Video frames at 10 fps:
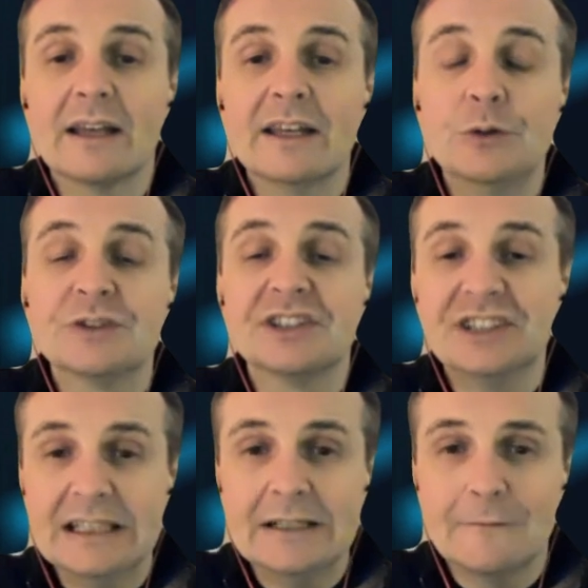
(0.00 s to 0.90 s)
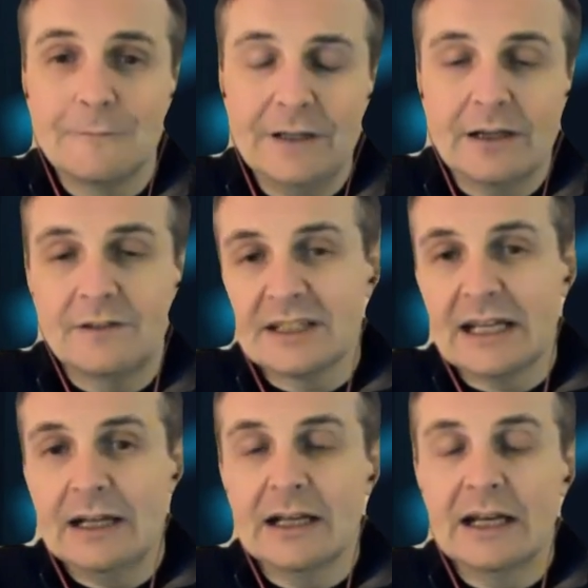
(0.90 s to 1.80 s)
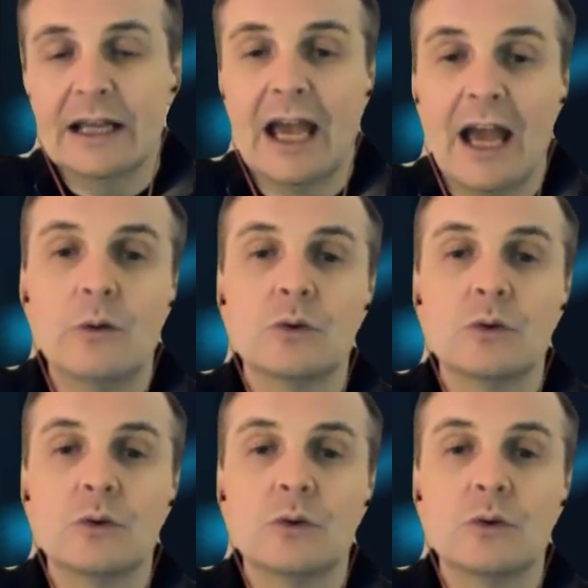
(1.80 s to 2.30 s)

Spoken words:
use a single figure to calculate how